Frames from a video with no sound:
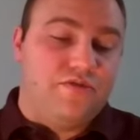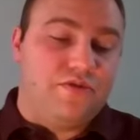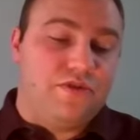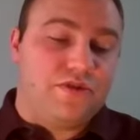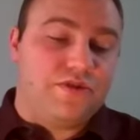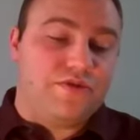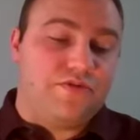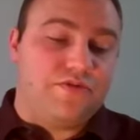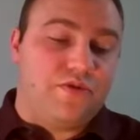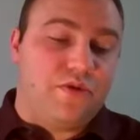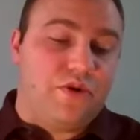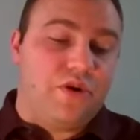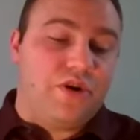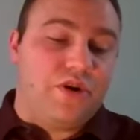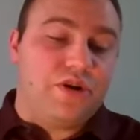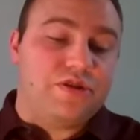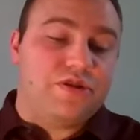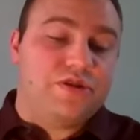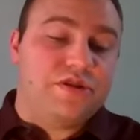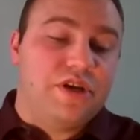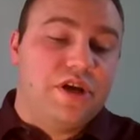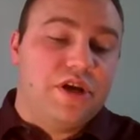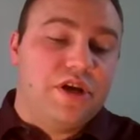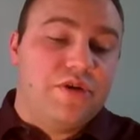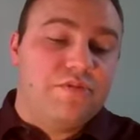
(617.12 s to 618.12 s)
Verse 4,
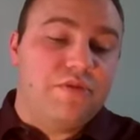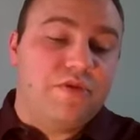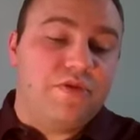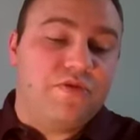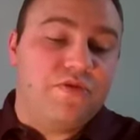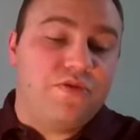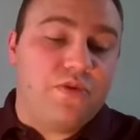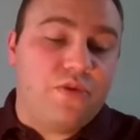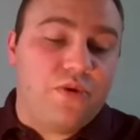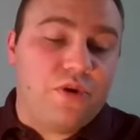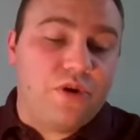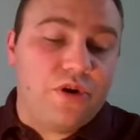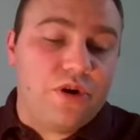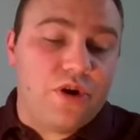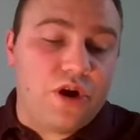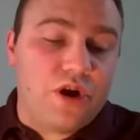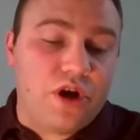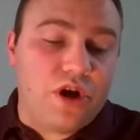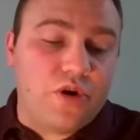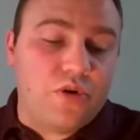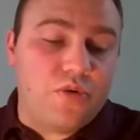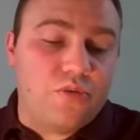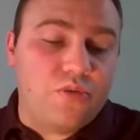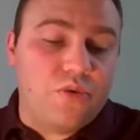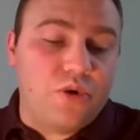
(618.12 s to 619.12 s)
it's, "Before
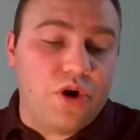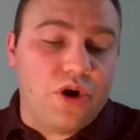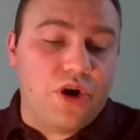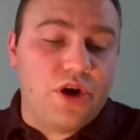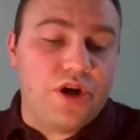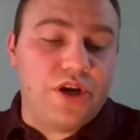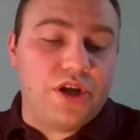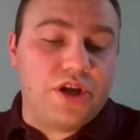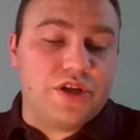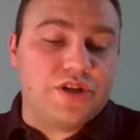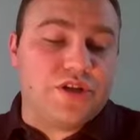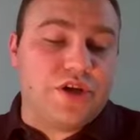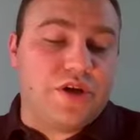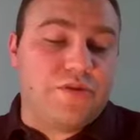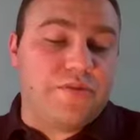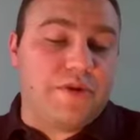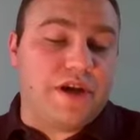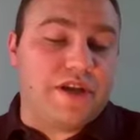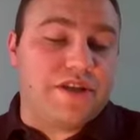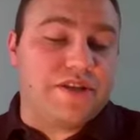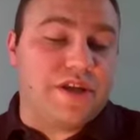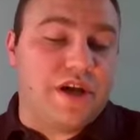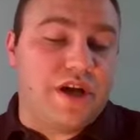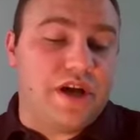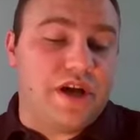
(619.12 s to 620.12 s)
a word is on
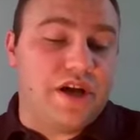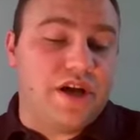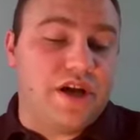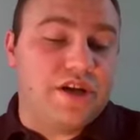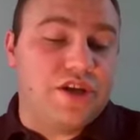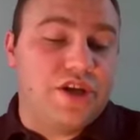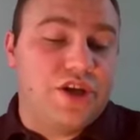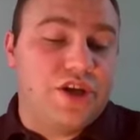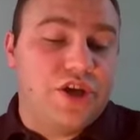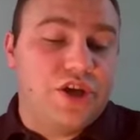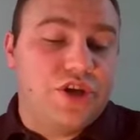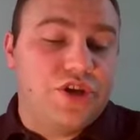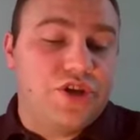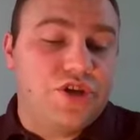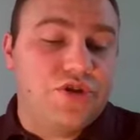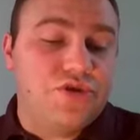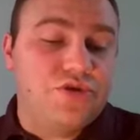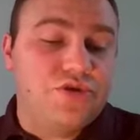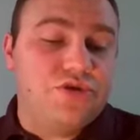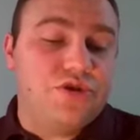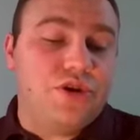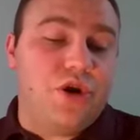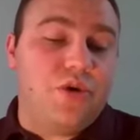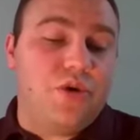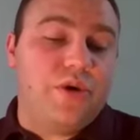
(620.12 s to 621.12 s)
my tongue,
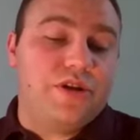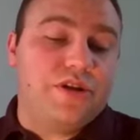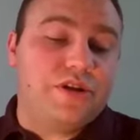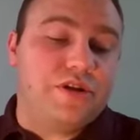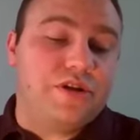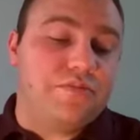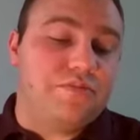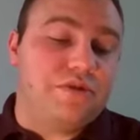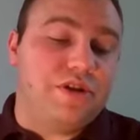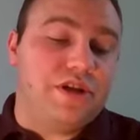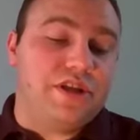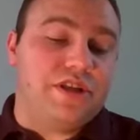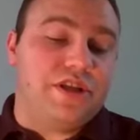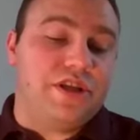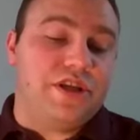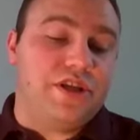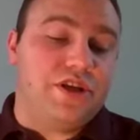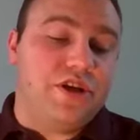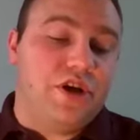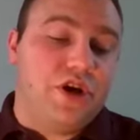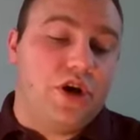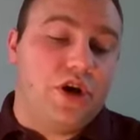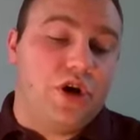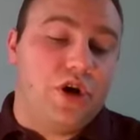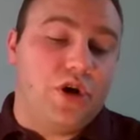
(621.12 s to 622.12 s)
you know it
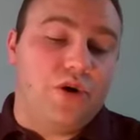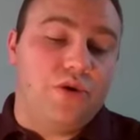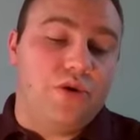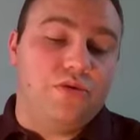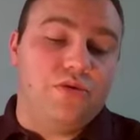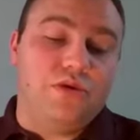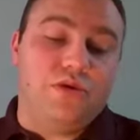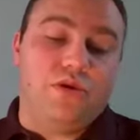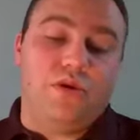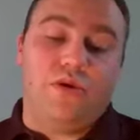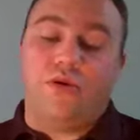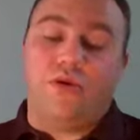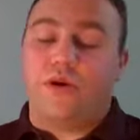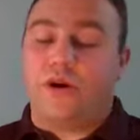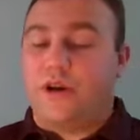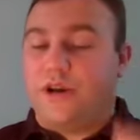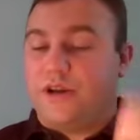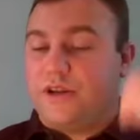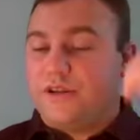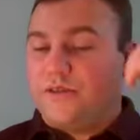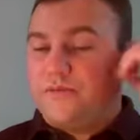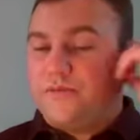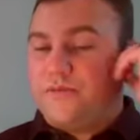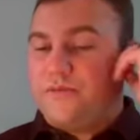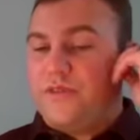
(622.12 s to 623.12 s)
completely, O Lord."